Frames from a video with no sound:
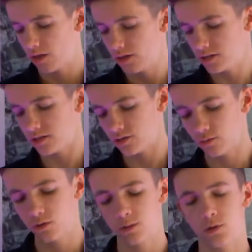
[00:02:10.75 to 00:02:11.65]
This is an
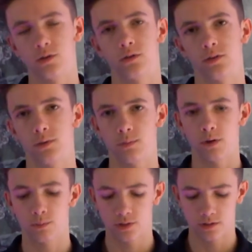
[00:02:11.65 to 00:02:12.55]
audio box USB
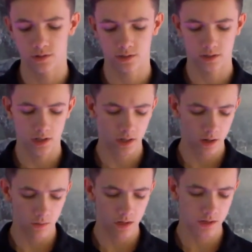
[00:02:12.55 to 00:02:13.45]
by Presonus, and
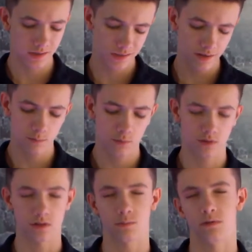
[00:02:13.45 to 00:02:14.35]
now it's a slightly more
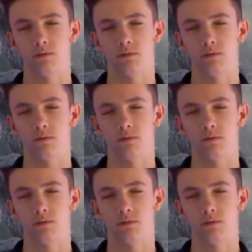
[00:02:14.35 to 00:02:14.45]
sizable